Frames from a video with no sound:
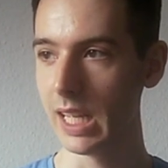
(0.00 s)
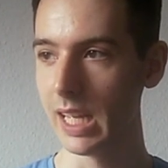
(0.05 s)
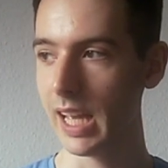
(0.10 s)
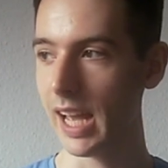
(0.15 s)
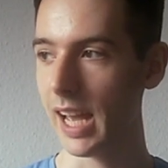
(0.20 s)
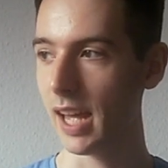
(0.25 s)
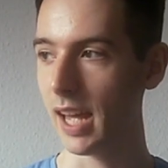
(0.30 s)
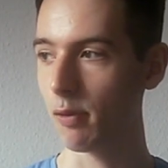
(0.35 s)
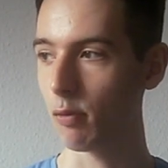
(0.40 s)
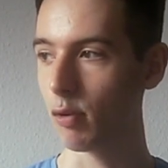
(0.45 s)

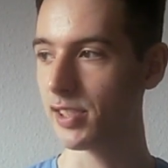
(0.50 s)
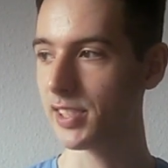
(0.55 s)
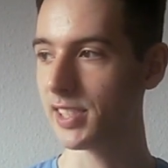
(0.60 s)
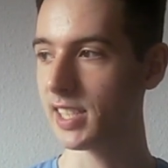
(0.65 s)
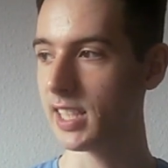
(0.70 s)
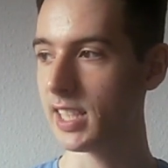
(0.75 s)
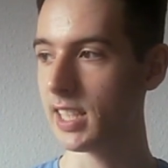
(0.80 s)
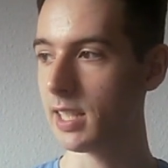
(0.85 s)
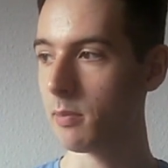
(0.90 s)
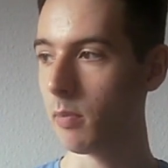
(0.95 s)
and we'll
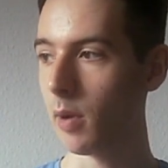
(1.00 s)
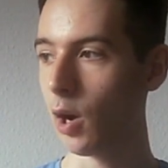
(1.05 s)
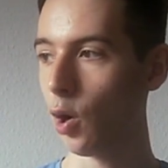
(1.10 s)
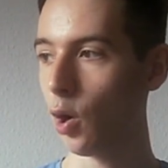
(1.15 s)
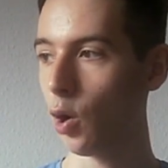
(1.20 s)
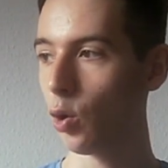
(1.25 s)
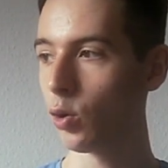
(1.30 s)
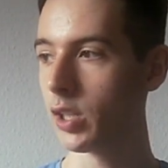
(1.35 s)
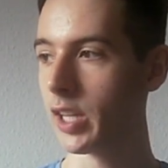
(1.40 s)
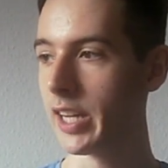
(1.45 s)
see my
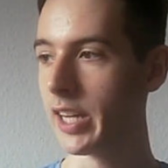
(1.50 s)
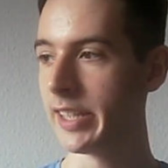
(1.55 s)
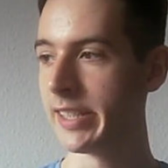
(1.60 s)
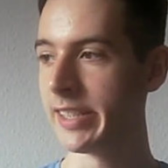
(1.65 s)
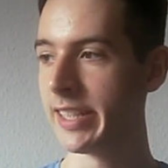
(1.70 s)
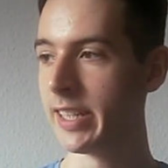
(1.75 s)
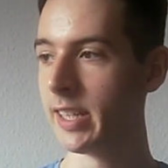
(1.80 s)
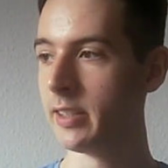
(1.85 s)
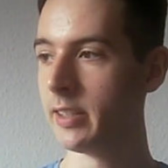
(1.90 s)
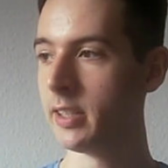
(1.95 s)
whole
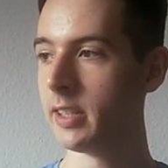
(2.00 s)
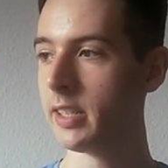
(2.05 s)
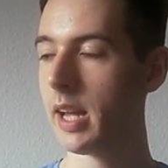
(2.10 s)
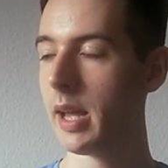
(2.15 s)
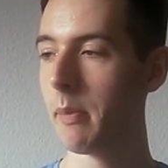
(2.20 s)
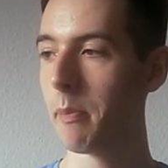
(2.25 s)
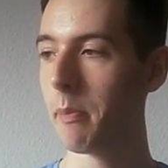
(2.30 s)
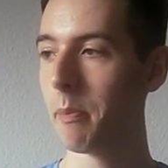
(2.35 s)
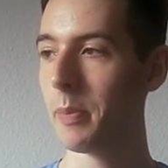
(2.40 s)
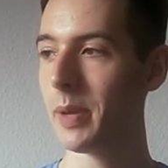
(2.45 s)
idea
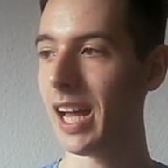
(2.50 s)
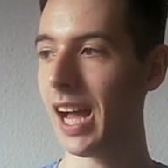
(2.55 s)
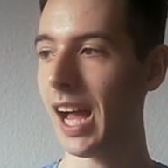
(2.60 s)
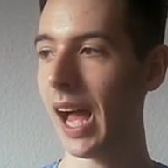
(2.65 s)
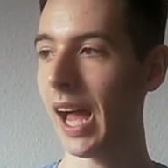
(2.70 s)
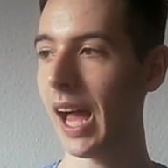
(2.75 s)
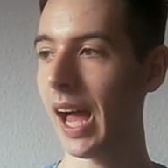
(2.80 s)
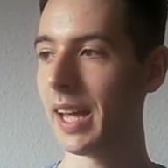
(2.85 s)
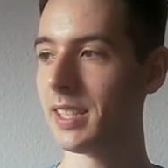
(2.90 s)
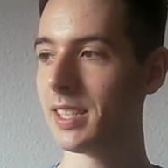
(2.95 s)

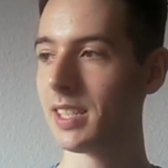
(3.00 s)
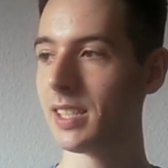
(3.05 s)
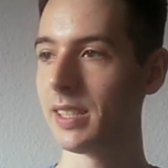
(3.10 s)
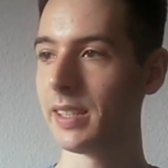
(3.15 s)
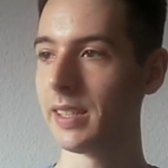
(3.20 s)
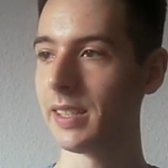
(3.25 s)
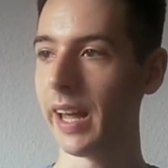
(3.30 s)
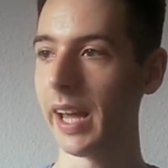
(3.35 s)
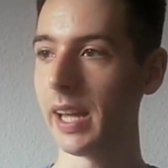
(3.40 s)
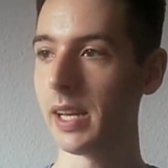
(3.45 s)
behind
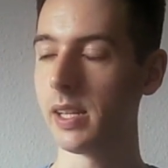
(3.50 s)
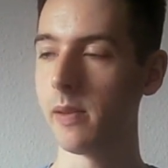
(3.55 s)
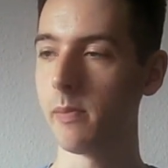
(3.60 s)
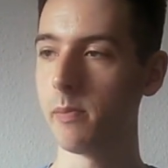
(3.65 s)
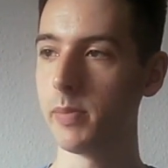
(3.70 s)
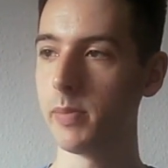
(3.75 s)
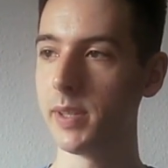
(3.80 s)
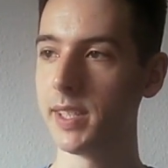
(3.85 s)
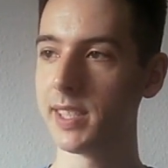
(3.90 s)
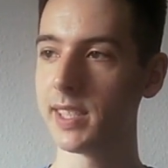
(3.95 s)
knight
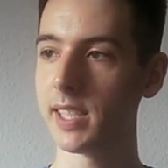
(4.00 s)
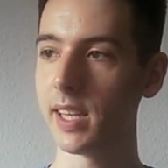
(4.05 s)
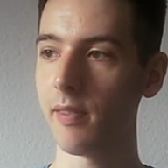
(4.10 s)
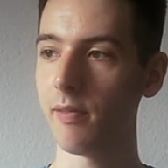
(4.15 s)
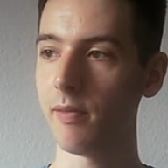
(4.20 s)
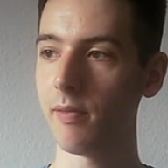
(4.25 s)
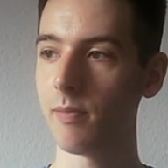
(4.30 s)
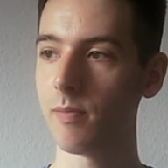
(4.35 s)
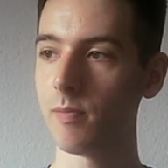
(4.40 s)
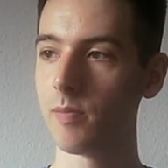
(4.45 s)
b
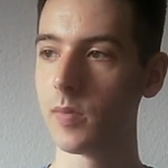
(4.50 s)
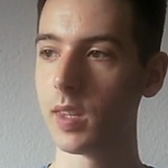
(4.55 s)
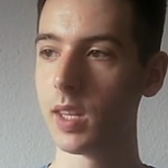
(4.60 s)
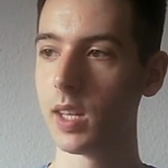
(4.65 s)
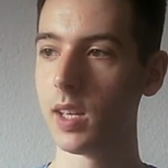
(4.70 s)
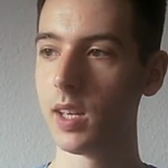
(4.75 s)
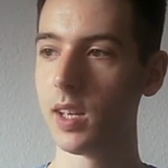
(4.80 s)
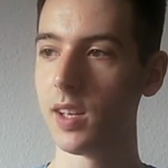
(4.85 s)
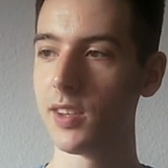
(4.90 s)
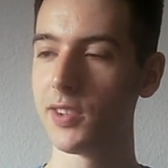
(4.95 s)
seven.
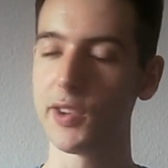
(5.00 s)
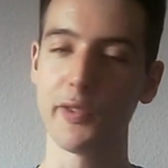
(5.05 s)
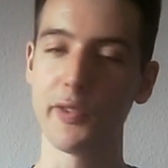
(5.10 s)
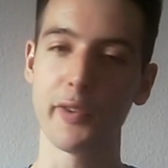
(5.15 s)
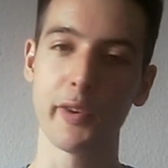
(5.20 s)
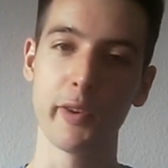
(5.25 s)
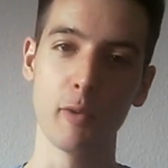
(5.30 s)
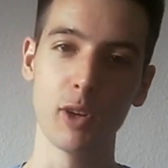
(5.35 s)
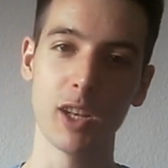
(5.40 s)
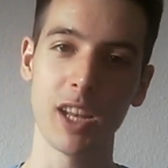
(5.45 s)
So if
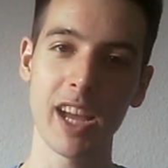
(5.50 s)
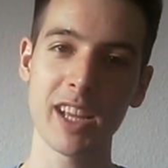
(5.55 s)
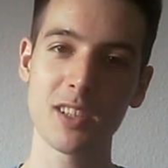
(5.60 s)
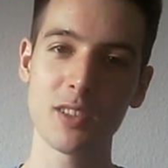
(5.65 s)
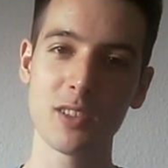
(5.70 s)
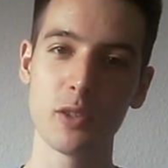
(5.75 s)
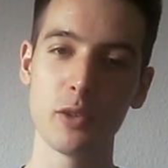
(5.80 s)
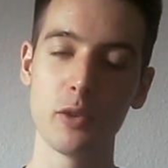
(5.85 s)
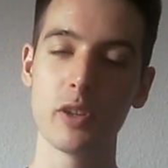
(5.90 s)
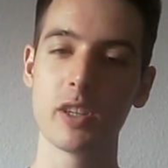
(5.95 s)
you would like
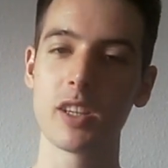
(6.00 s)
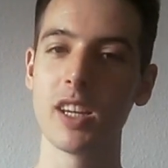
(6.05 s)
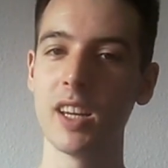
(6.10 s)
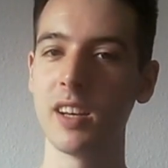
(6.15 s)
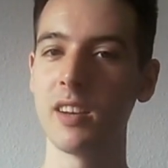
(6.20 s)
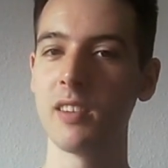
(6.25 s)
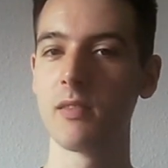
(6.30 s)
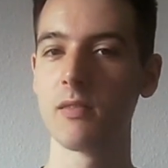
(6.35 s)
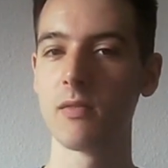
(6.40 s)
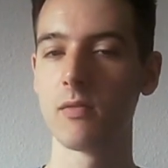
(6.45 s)
to, you
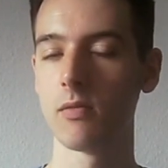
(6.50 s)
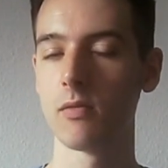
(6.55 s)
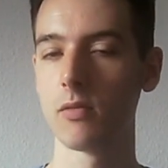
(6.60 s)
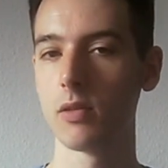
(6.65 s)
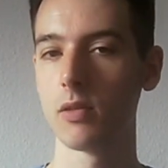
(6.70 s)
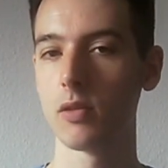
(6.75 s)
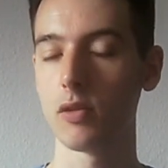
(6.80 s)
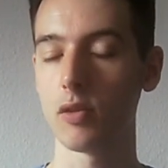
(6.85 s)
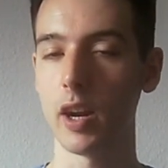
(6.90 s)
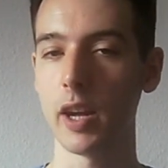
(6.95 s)
can
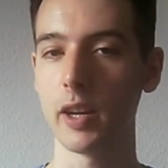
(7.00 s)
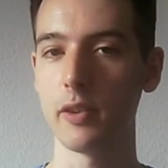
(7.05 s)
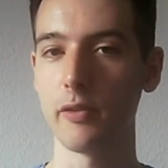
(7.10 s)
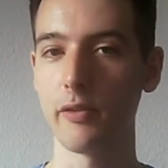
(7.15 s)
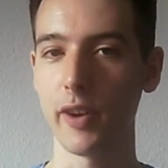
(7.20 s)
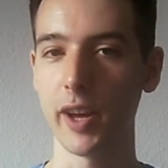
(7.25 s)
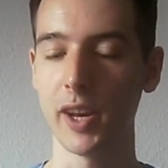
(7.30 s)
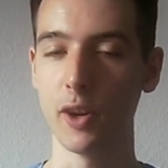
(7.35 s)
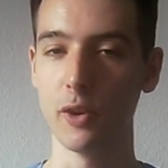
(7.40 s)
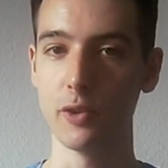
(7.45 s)
try to
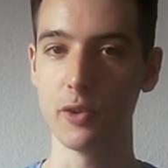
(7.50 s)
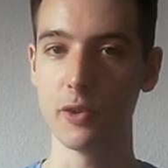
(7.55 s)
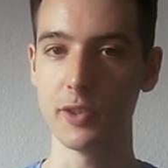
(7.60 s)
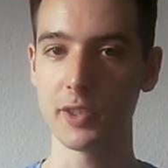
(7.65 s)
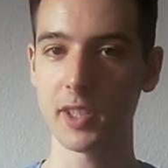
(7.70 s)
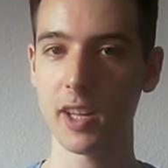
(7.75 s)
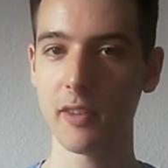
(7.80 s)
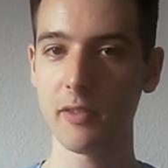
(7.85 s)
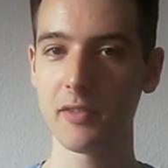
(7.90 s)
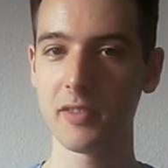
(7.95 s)
find out
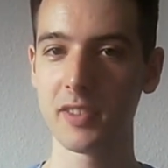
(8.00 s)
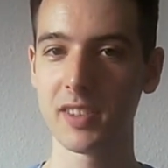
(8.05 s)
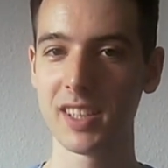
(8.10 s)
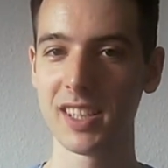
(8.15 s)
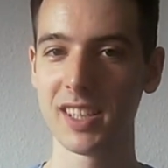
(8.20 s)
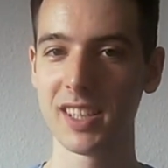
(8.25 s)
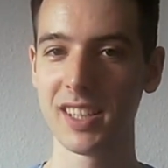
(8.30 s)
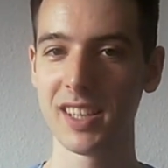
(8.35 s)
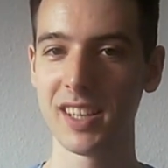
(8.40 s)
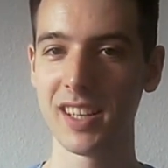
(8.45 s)
yourself.
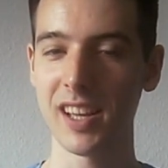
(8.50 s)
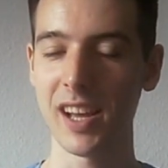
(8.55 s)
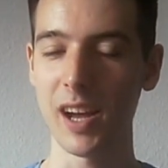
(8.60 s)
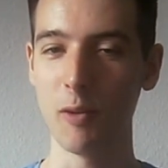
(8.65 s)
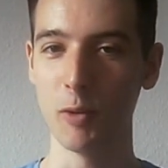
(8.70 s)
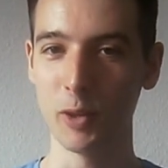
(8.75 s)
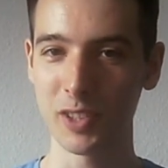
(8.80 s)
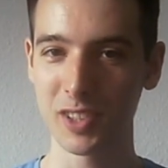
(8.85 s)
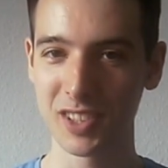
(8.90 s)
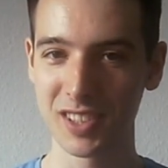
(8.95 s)
I
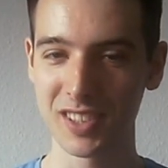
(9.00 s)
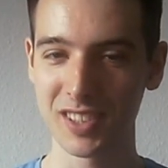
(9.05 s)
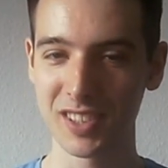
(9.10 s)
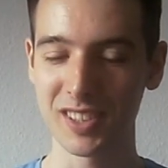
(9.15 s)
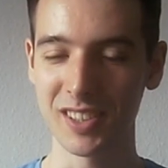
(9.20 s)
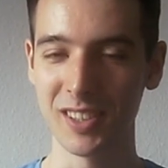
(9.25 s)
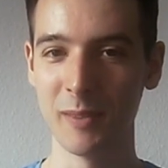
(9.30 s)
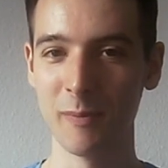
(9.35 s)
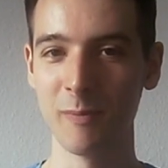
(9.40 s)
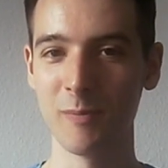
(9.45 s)
would
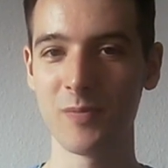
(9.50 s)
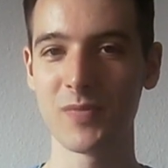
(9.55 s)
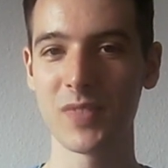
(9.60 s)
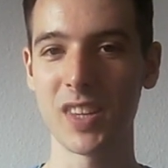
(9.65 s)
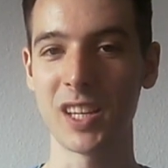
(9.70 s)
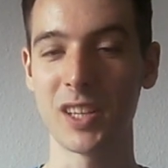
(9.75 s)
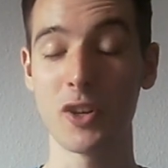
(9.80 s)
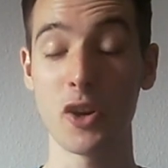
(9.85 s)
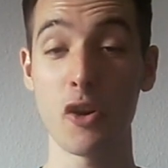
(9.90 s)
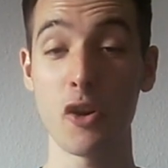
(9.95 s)
um,
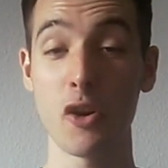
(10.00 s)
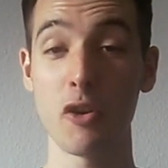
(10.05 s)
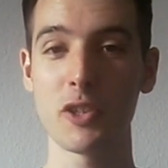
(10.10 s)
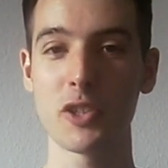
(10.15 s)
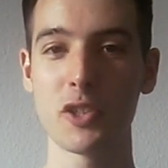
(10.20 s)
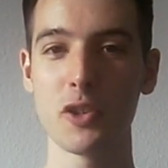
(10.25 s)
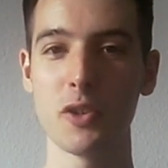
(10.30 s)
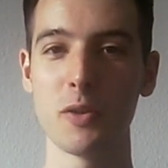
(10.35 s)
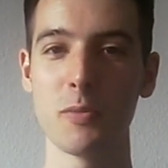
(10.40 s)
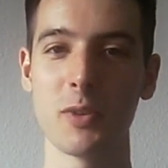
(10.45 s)
encourage
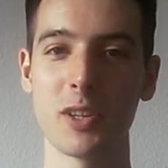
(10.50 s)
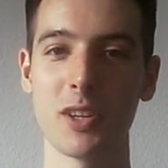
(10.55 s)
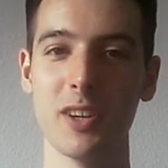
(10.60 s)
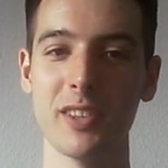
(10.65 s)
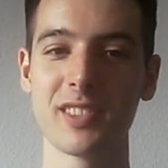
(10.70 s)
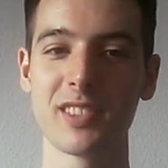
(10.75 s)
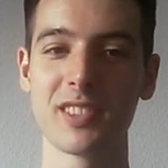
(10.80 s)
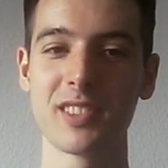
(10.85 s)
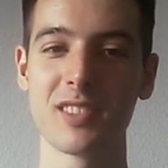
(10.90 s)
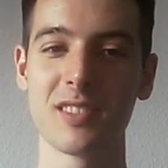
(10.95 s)
you,
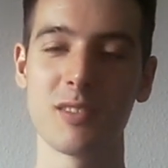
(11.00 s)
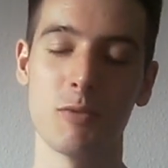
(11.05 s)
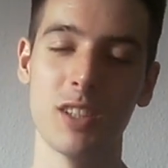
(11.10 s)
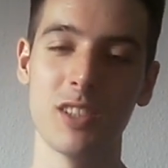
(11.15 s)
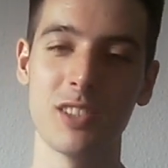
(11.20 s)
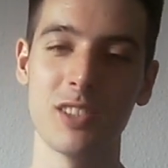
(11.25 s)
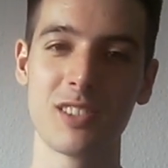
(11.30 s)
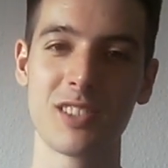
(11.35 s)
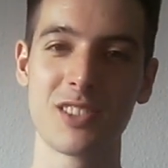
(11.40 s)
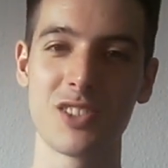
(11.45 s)
because,
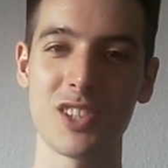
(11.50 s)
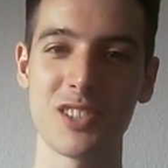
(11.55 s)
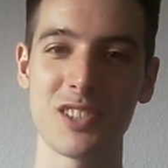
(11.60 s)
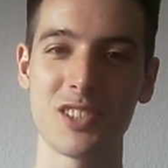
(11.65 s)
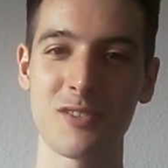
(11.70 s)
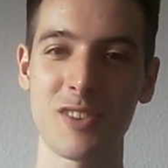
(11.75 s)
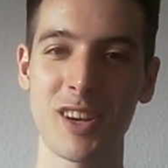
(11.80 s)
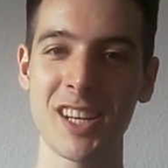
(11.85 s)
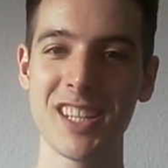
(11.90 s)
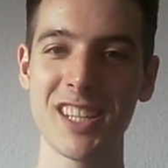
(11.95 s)
well, it's just
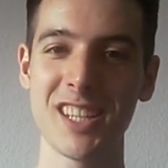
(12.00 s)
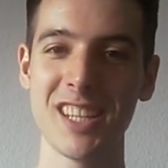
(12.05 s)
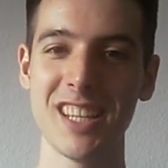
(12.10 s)
fun,